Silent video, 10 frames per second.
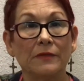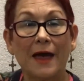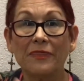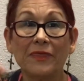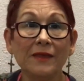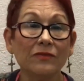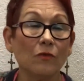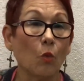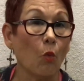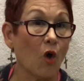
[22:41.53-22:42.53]
I think
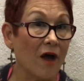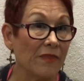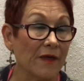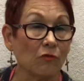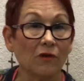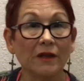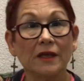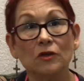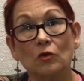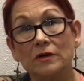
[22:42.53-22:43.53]
the one that really
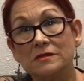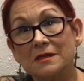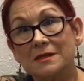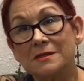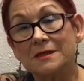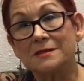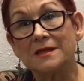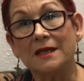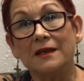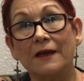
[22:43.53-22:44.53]
annoys us is
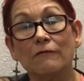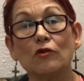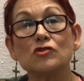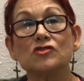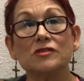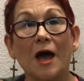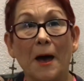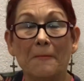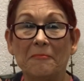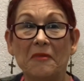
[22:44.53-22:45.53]
they never
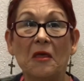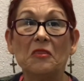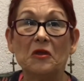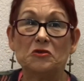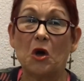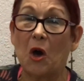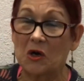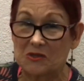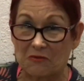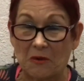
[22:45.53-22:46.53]
stop the
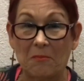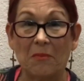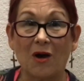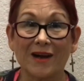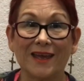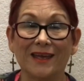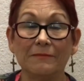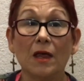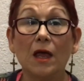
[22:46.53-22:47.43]
dogs from barking.